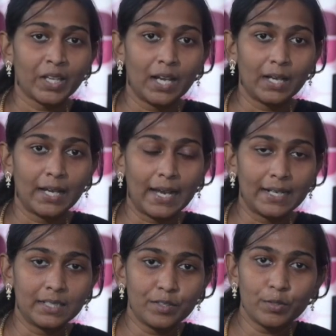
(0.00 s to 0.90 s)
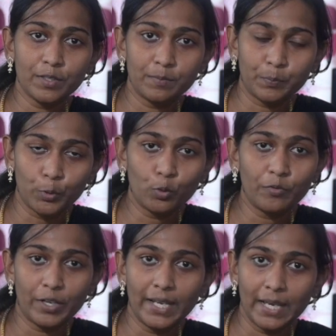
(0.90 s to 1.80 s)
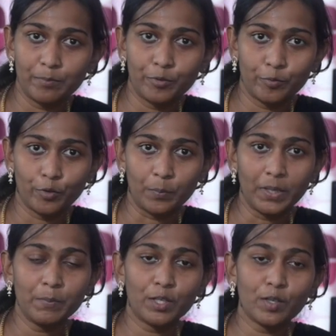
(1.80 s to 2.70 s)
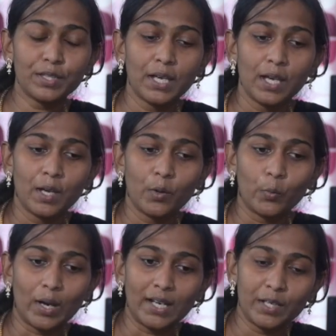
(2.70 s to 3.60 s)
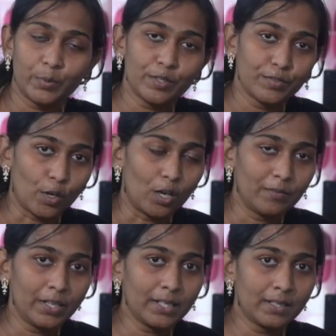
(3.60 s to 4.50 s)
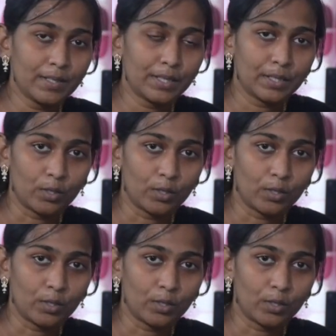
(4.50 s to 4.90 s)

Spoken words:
And this was proved very helpful for me, because while I was solving this